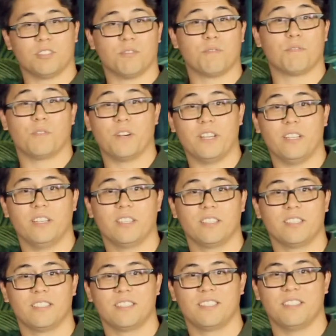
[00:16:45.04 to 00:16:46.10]
was afraid.
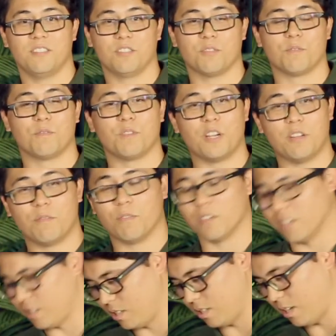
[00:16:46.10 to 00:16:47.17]
He was afraid
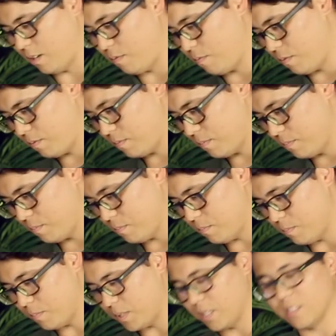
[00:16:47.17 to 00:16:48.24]
for his life.
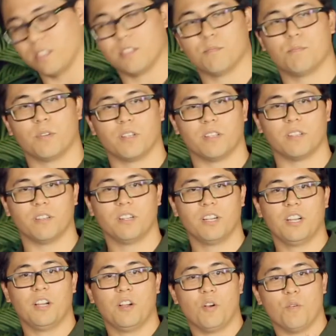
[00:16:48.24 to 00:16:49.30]
Because his brother
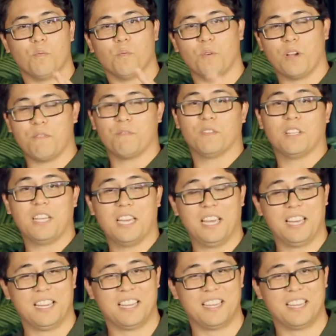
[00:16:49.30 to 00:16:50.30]
rightfully